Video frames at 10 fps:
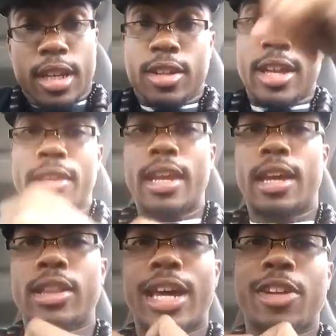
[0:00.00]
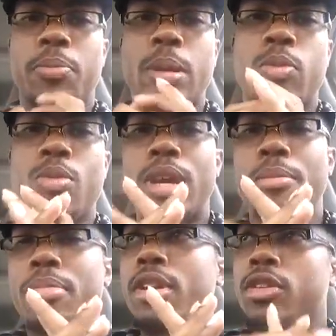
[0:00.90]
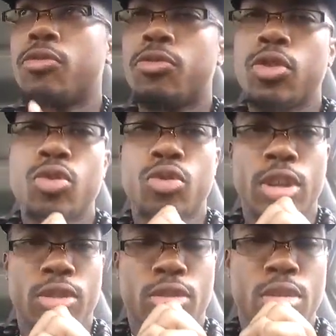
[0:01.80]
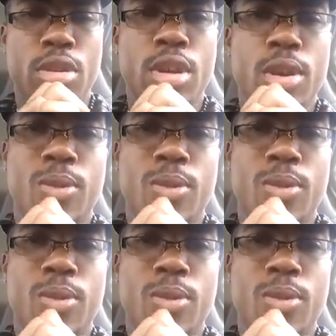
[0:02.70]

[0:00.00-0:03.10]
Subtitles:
Because I think a lot of people may be confused as to